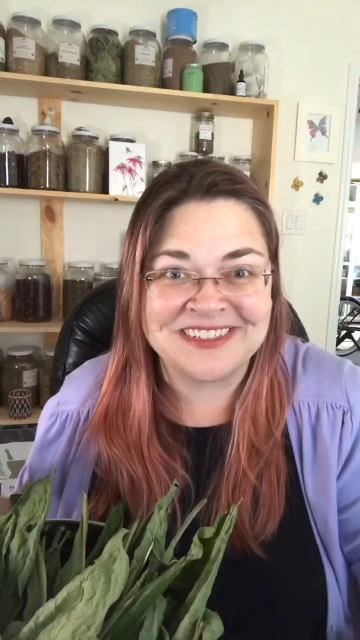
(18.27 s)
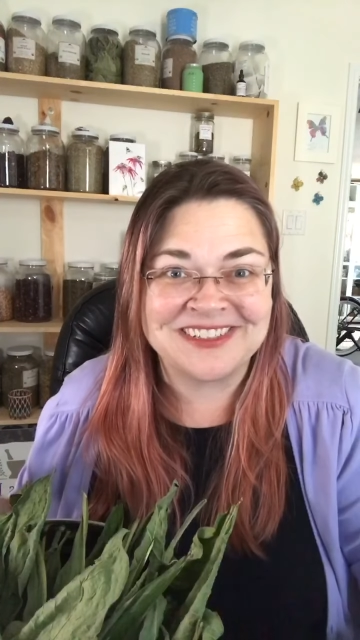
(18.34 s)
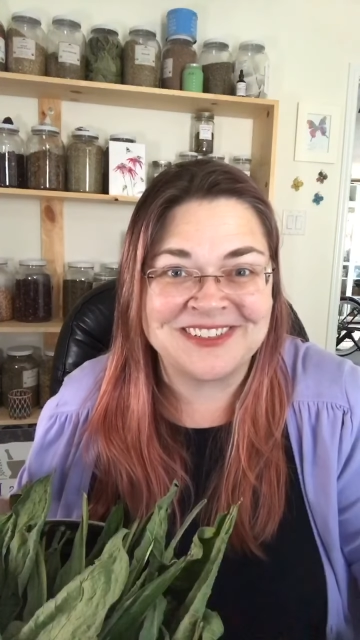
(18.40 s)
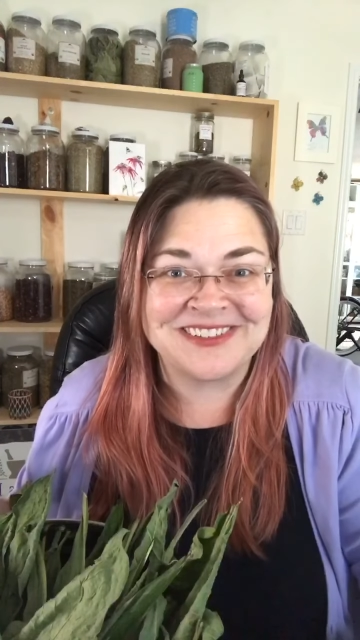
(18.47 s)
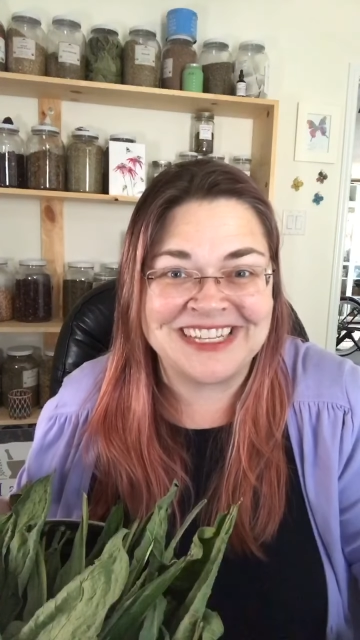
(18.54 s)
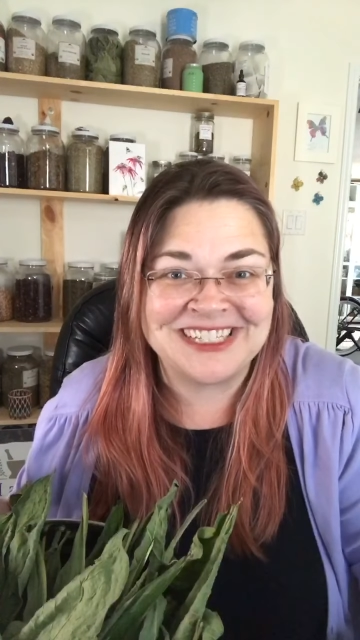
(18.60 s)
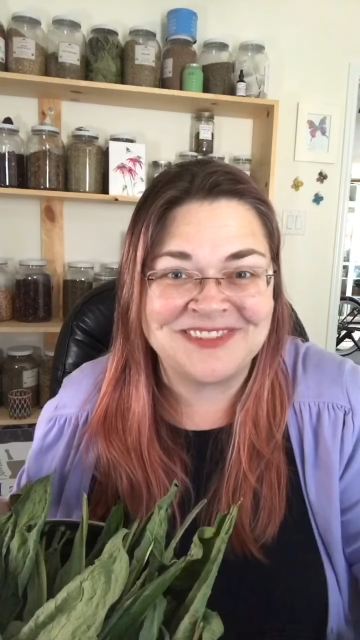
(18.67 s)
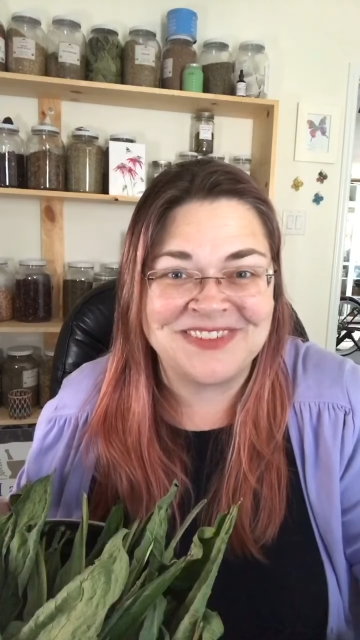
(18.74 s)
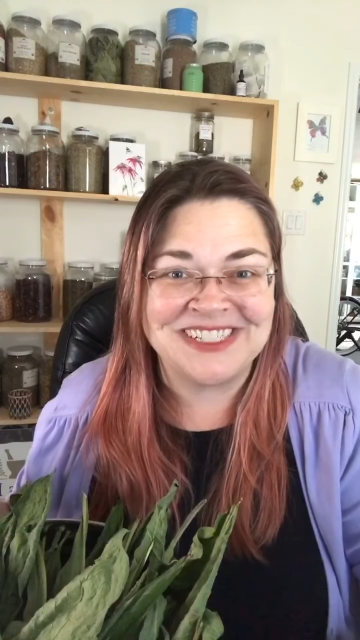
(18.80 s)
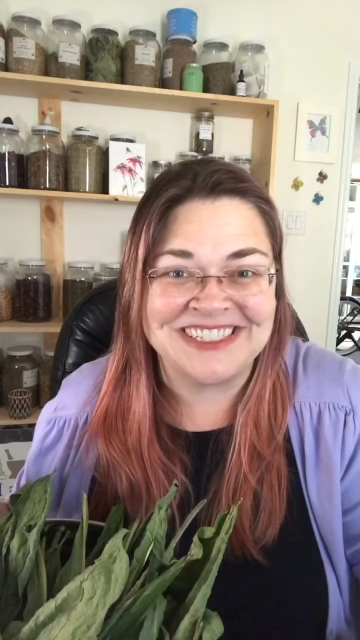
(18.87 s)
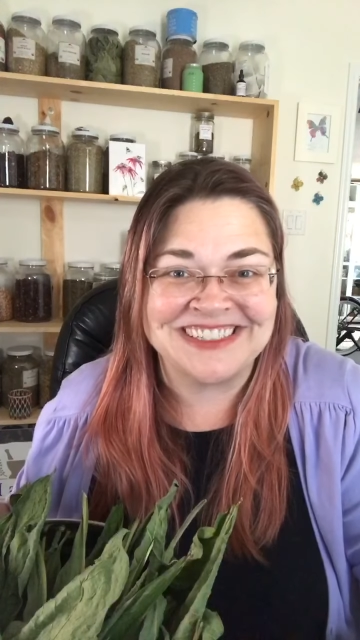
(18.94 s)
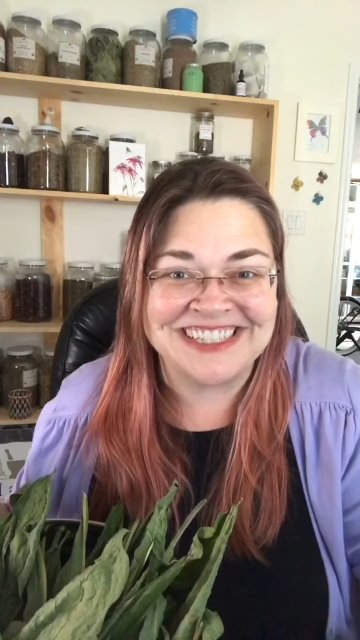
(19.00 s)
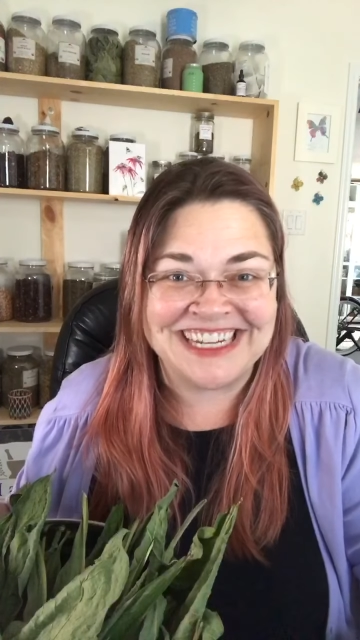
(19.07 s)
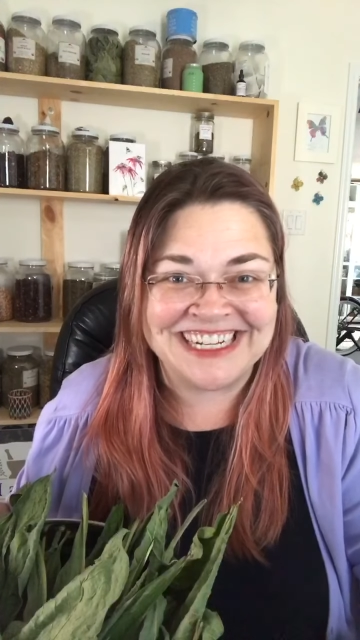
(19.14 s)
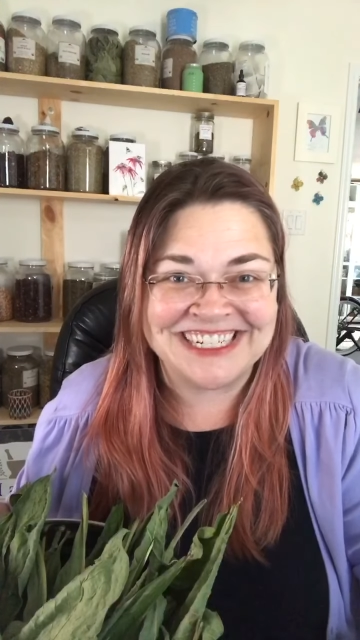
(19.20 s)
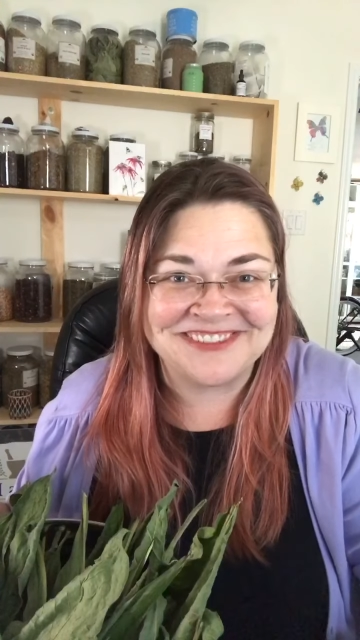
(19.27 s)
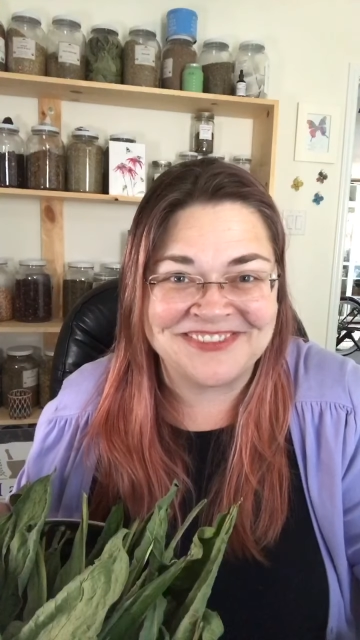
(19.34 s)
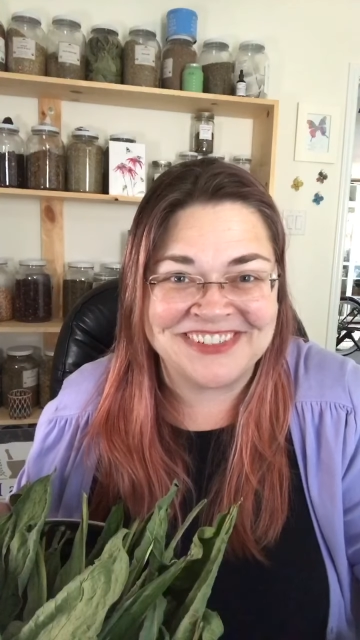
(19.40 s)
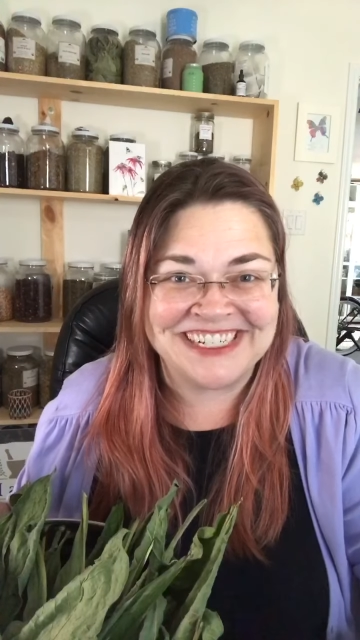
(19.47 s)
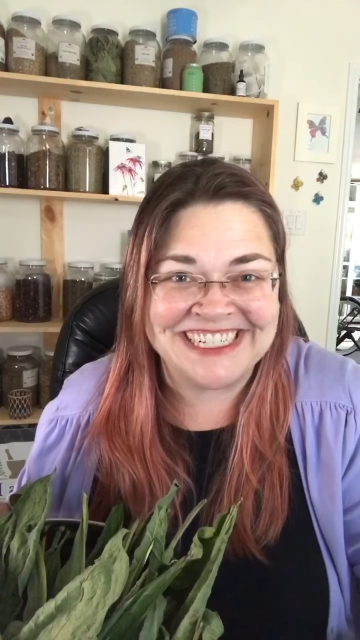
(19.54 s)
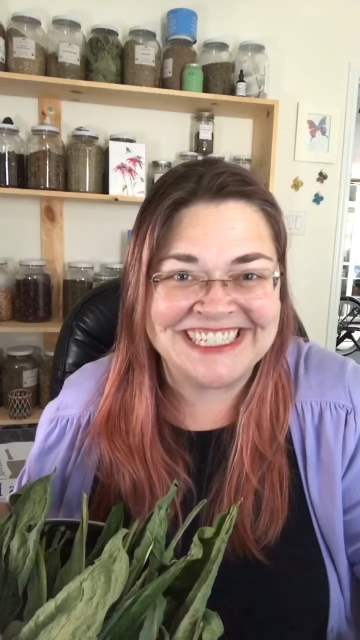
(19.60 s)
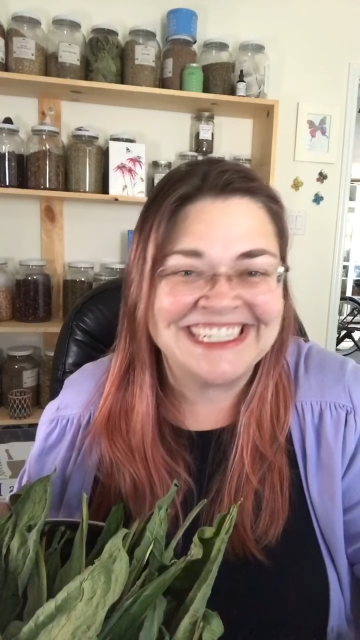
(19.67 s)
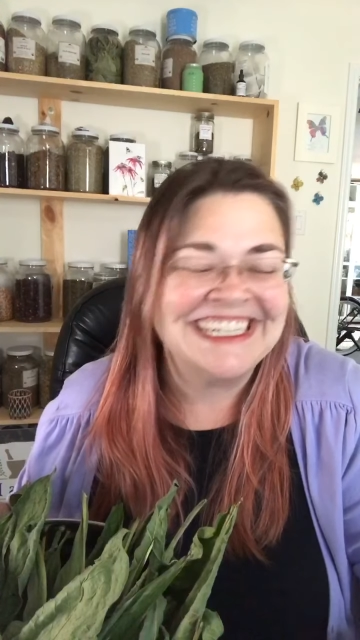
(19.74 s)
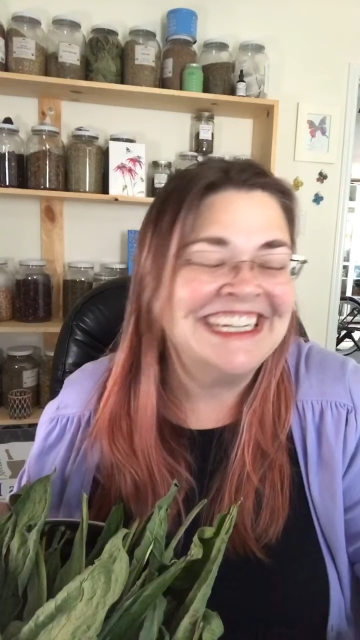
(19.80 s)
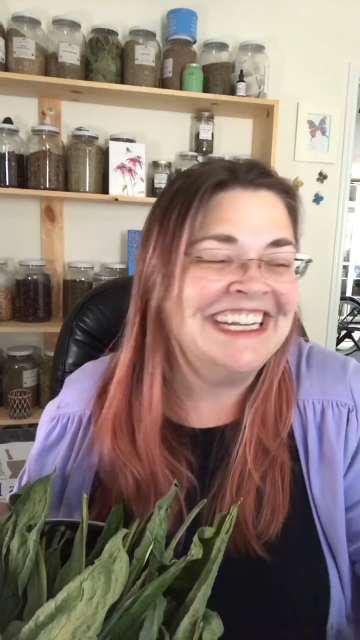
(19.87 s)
so that's been a lot of fun.